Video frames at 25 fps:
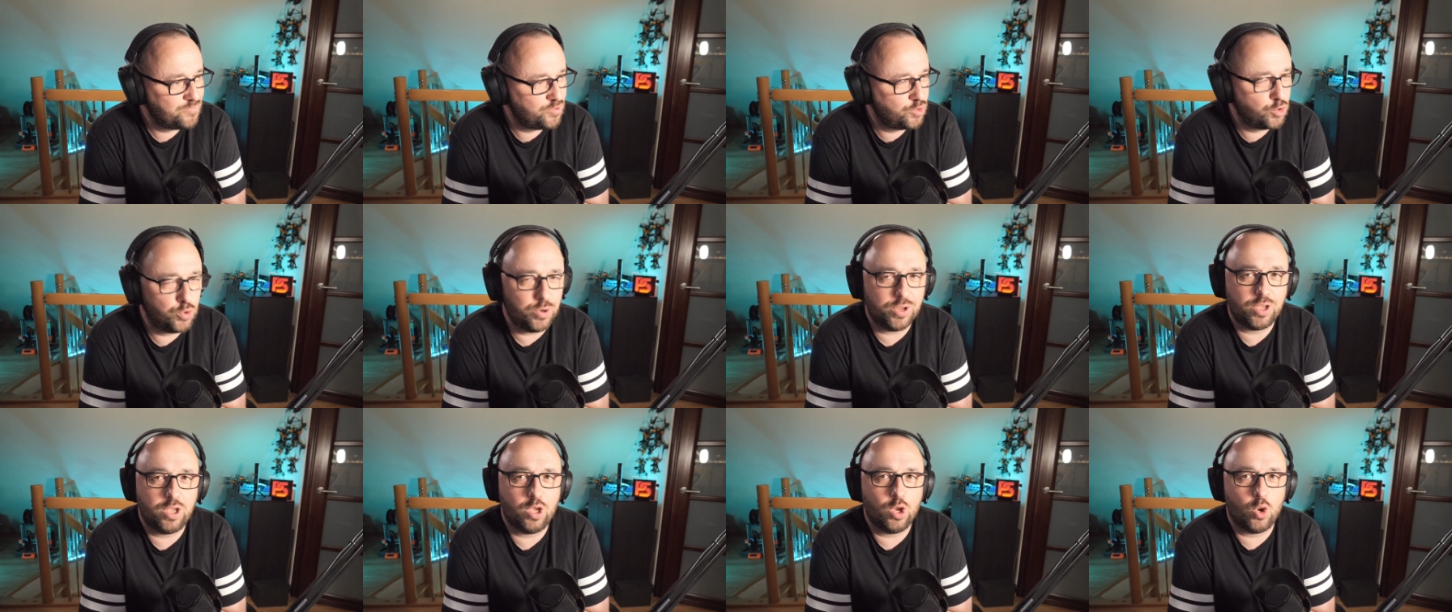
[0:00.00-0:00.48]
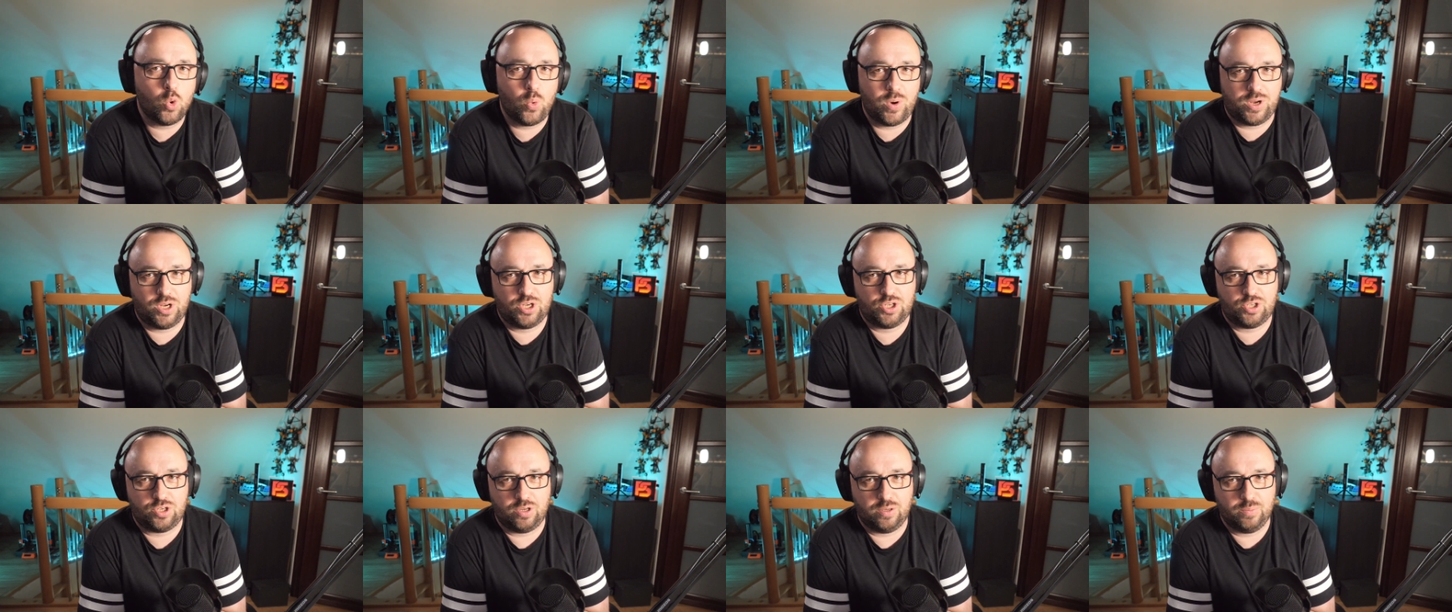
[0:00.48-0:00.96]
tricky
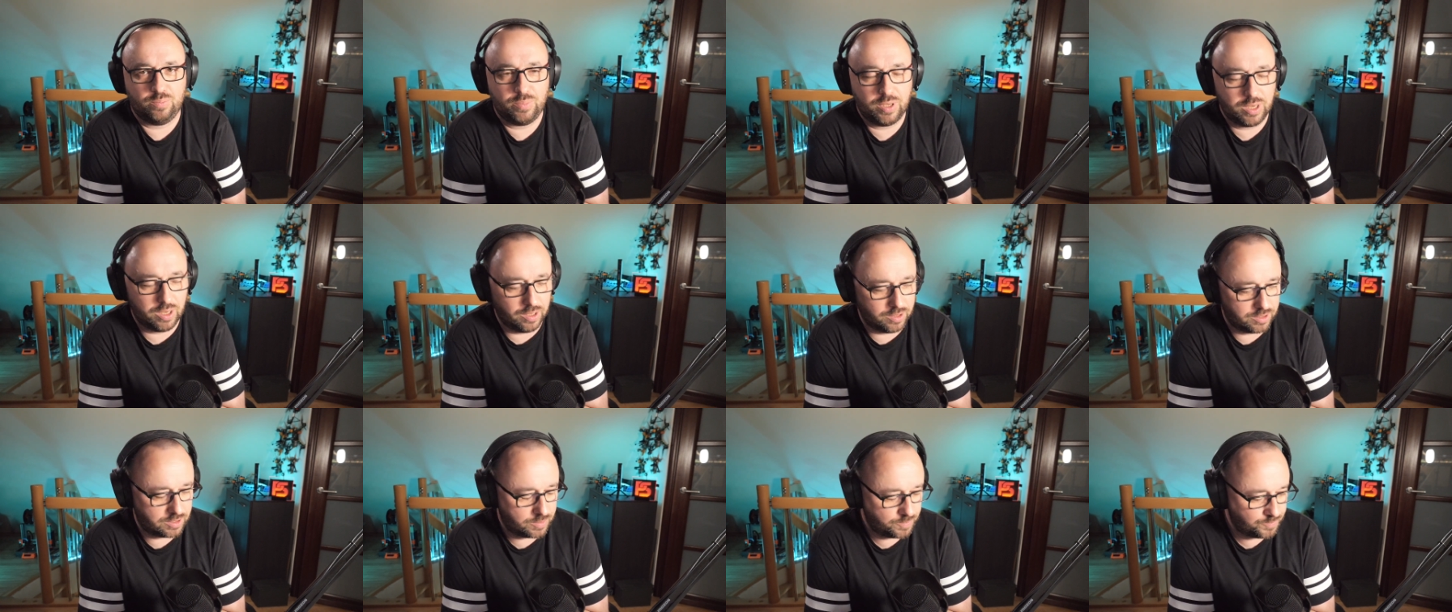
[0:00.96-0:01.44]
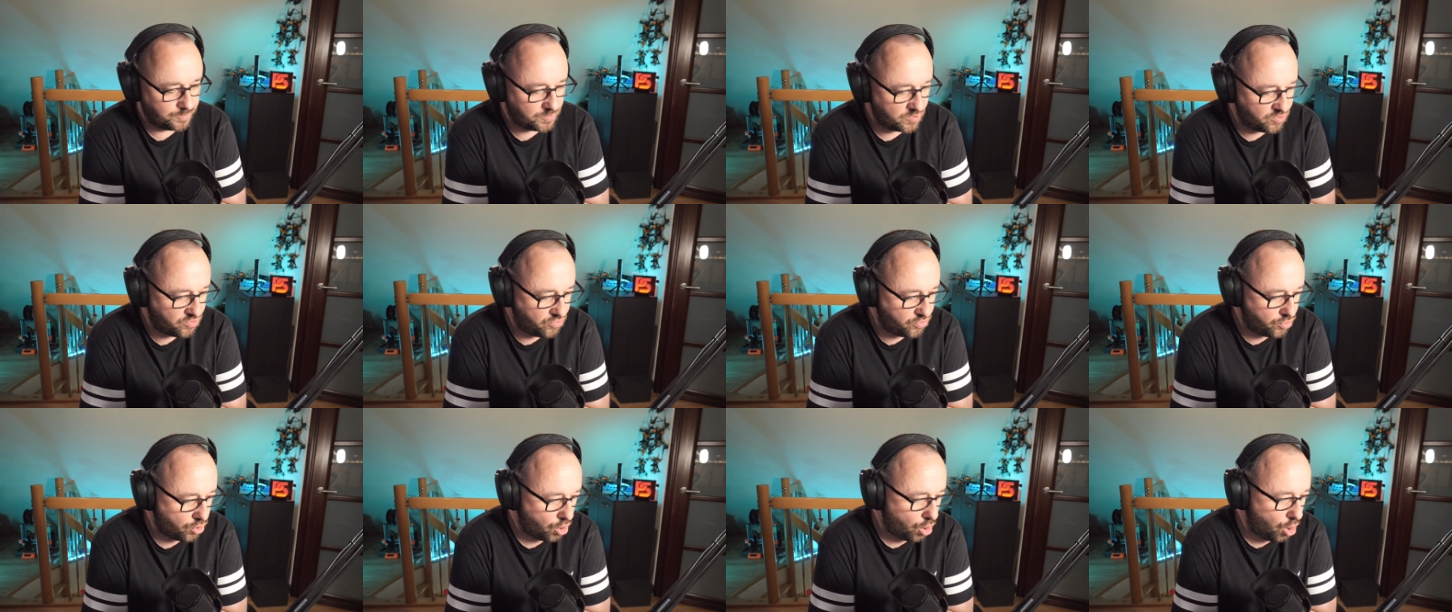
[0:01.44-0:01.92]
question because
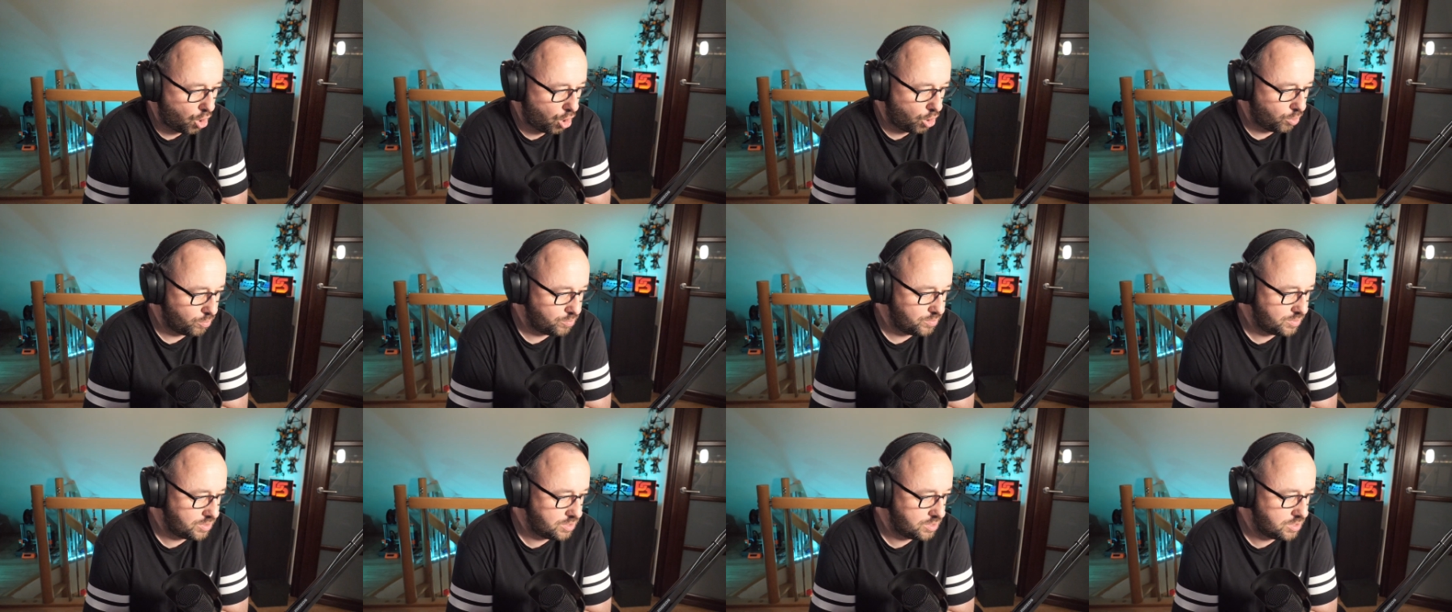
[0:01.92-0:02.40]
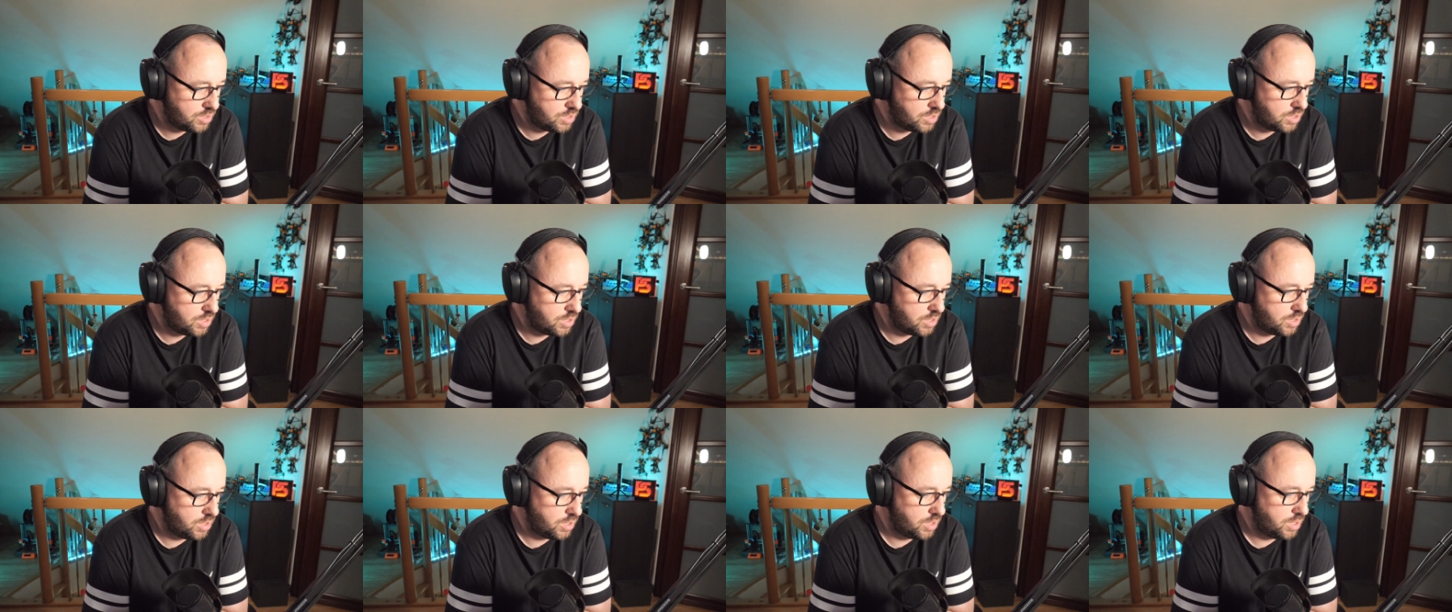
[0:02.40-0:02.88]
from
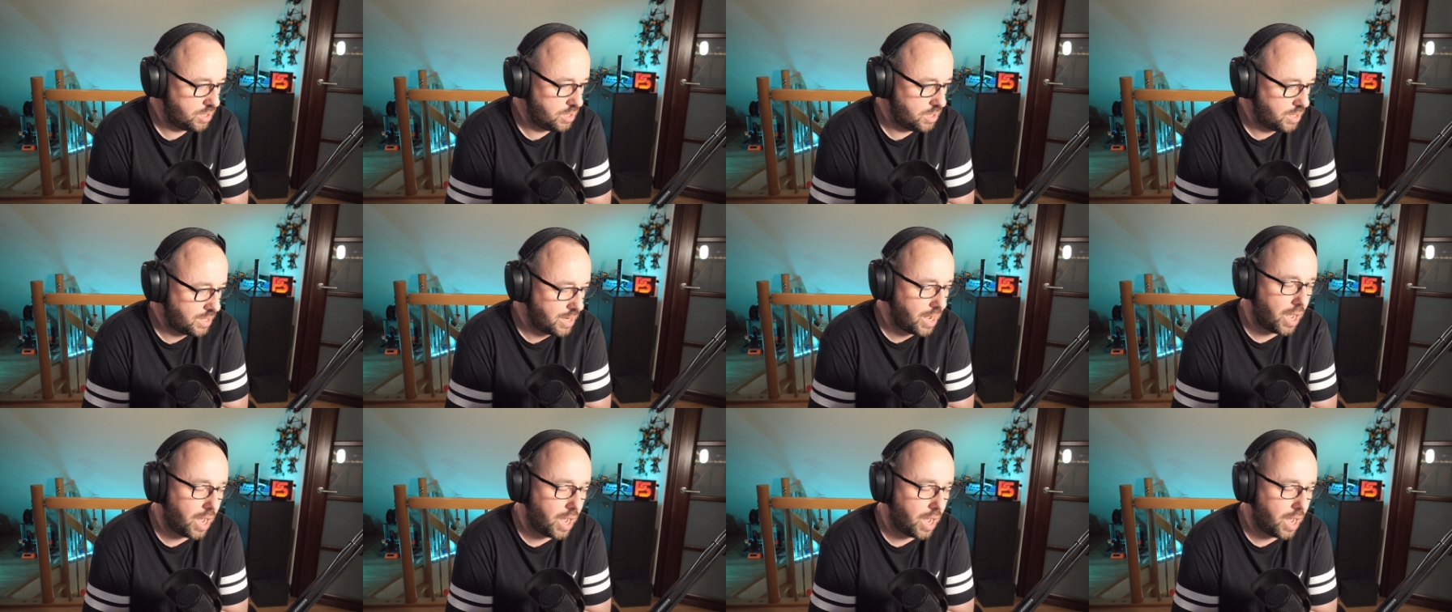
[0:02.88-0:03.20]
the